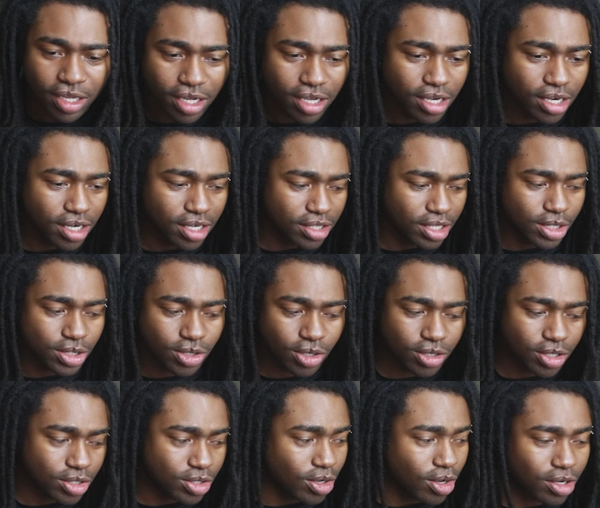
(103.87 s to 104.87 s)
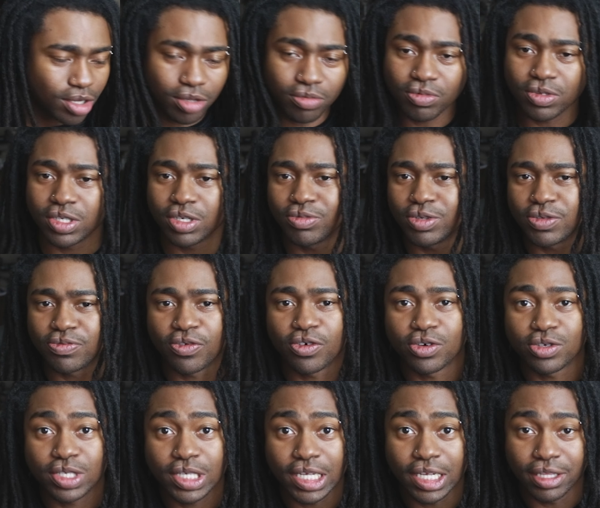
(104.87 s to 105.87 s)
Uh, they started talking when she was
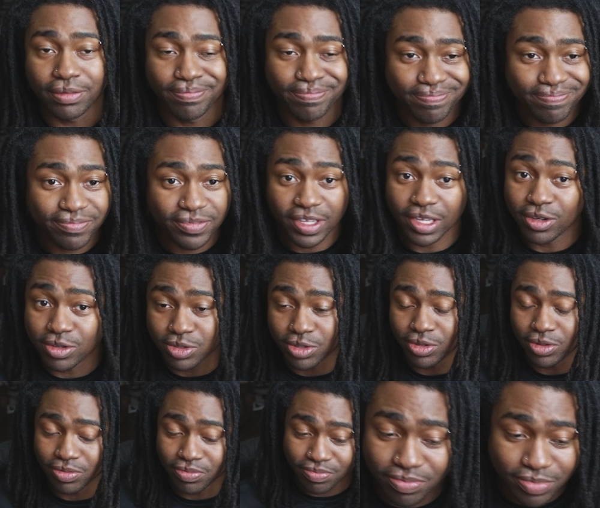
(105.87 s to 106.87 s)
14 years old.